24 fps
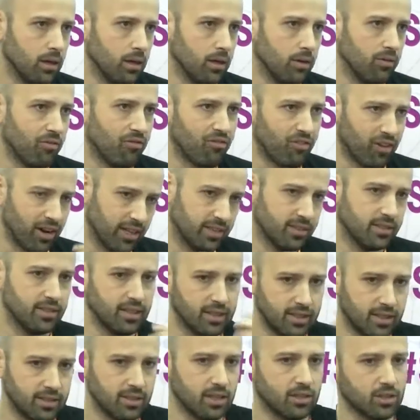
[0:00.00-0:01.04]
fight
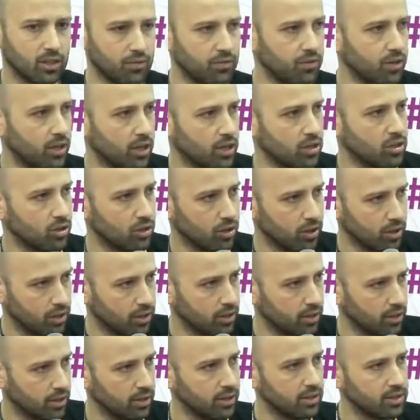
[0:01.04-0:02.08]
the desertification
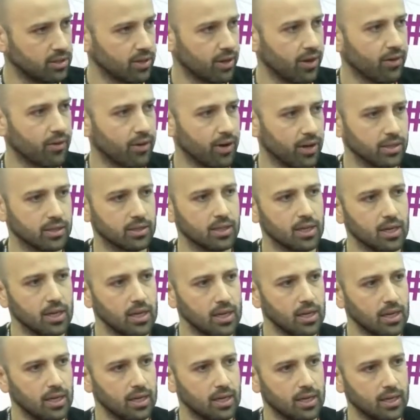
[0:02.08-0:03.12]
in these areas.
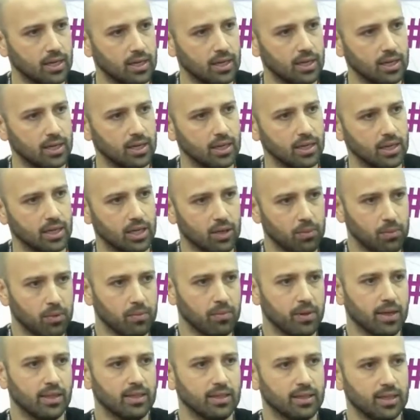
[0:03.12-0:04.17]
Keep in
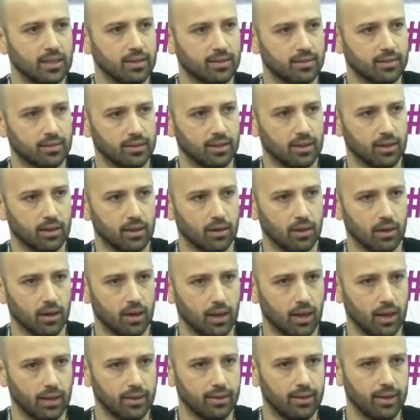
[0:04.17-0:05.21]
mind that
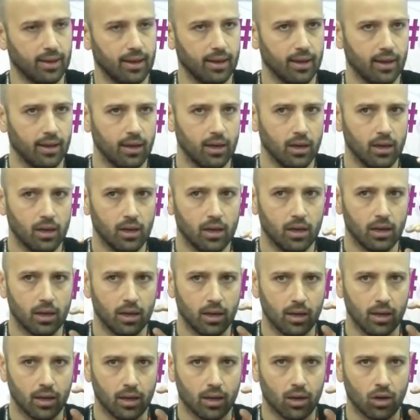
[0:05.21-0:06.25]
the
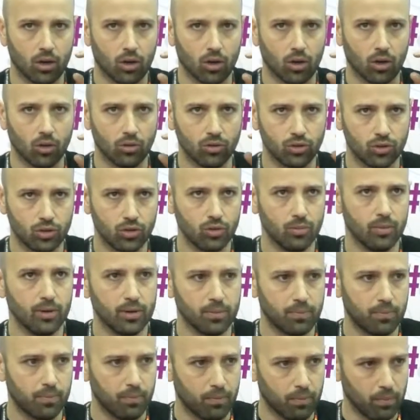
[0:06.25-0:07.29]

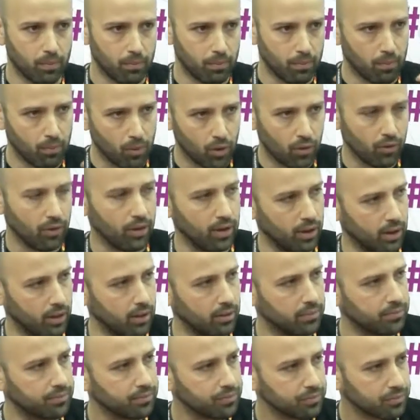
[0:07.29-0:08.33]
consumer model
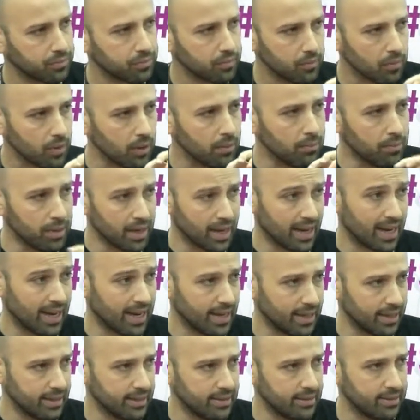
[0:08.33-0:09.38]

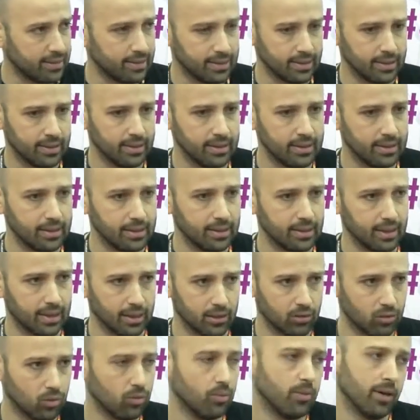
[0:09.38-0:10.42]
behind
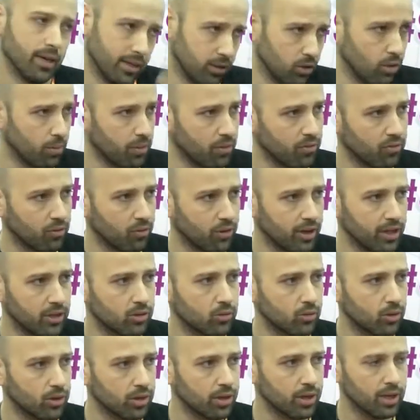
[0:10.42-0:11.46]
Katuma and Open Food
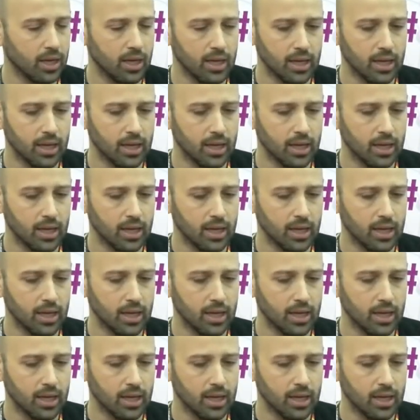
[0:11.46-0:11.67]
Network